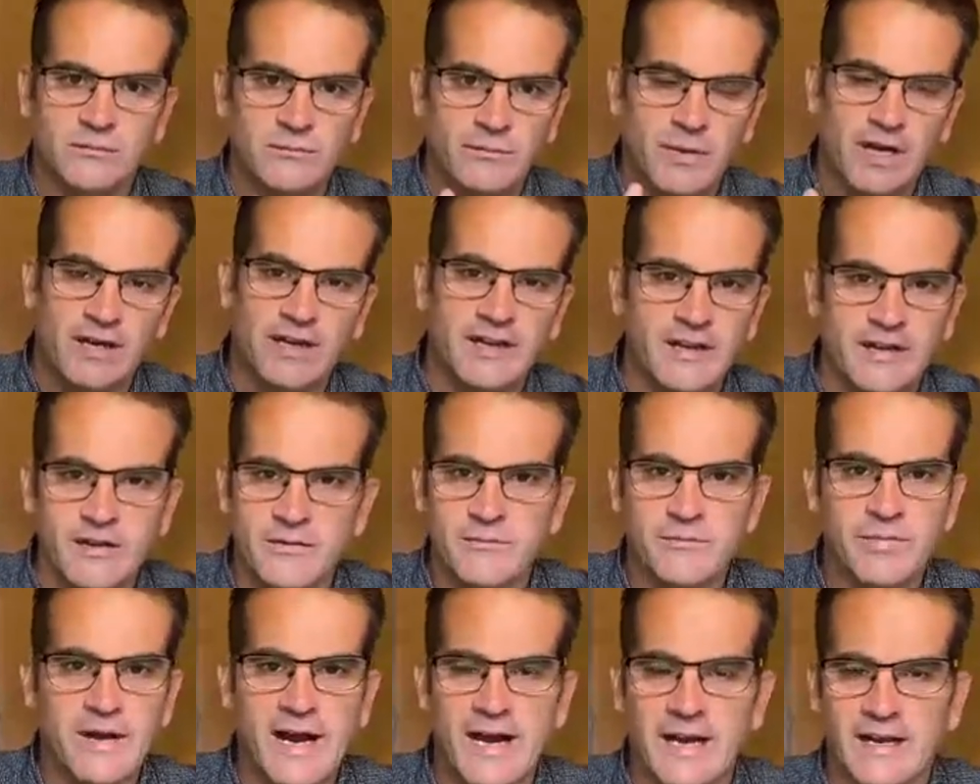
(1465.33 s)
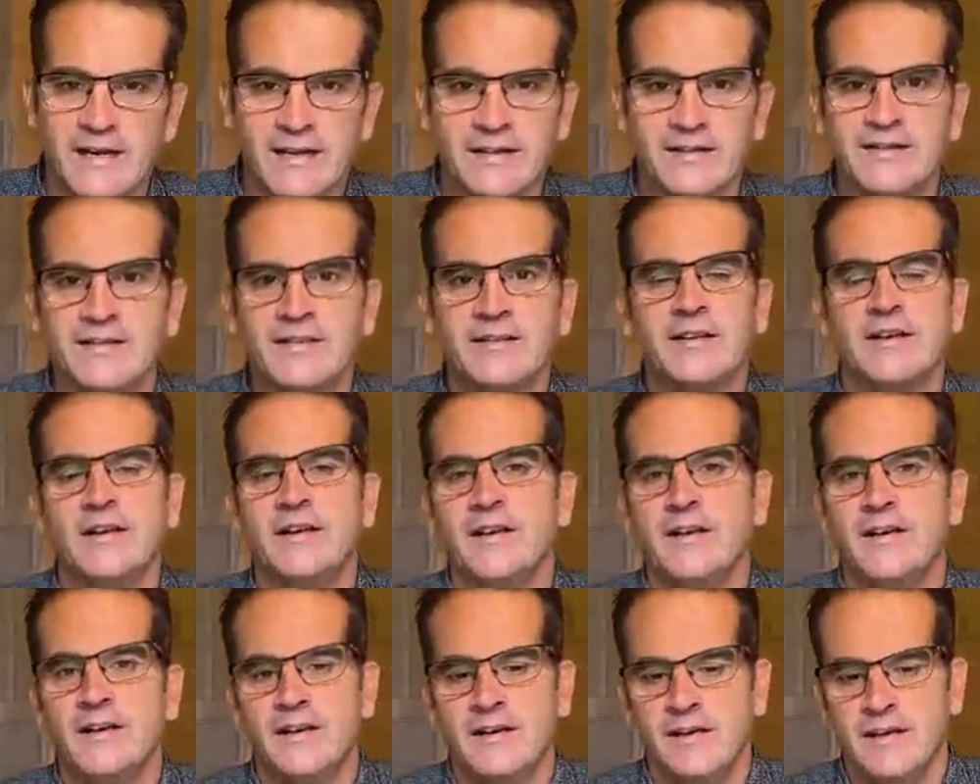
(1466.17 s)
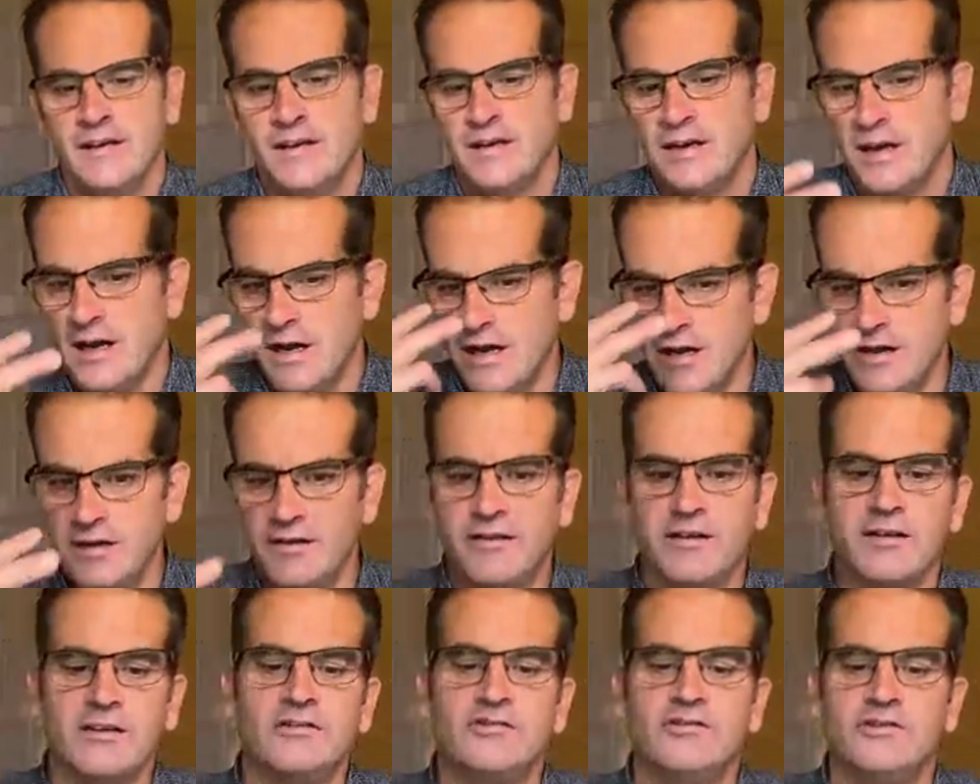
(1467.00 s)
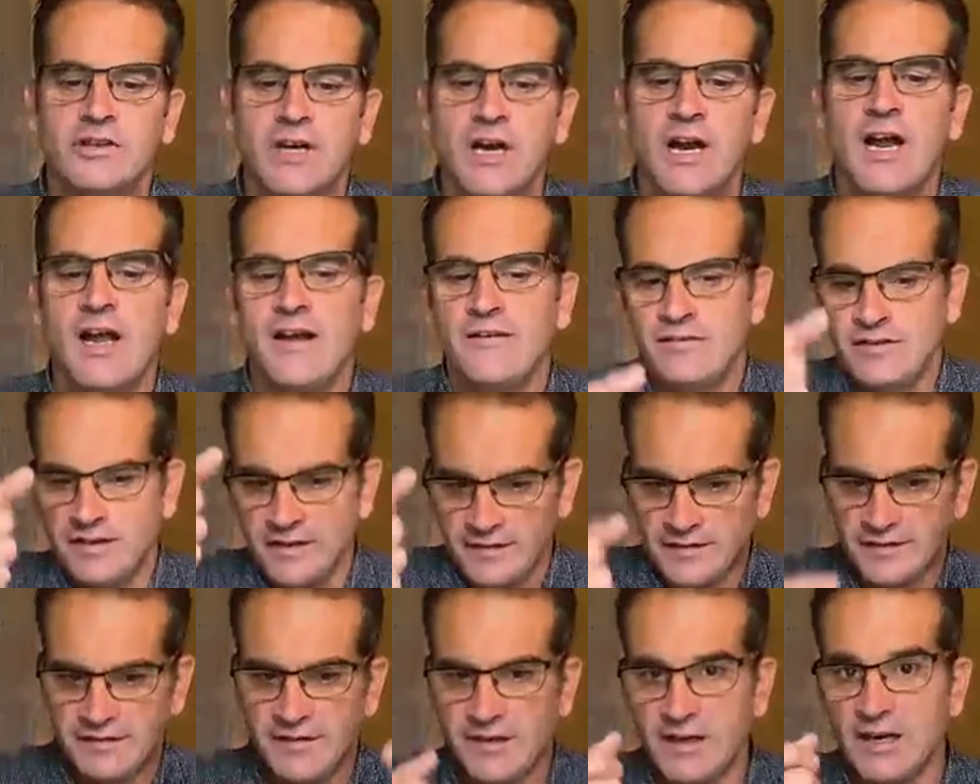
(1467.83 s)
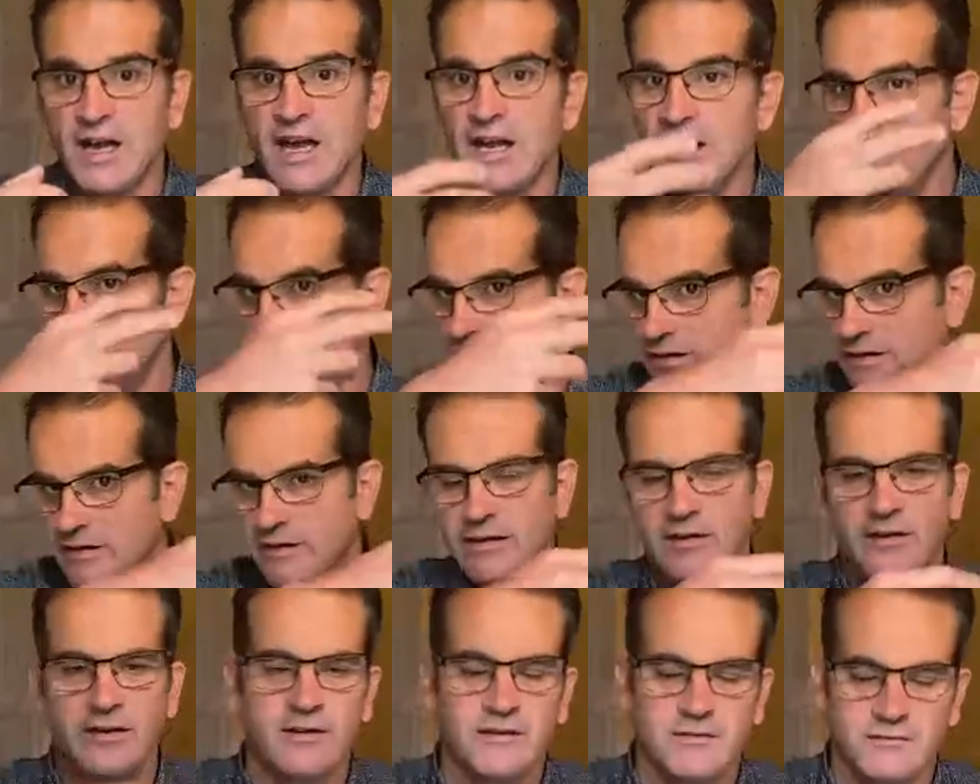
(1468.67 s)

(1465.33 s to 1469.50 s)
Buckingham Palace, Arthur drives his London.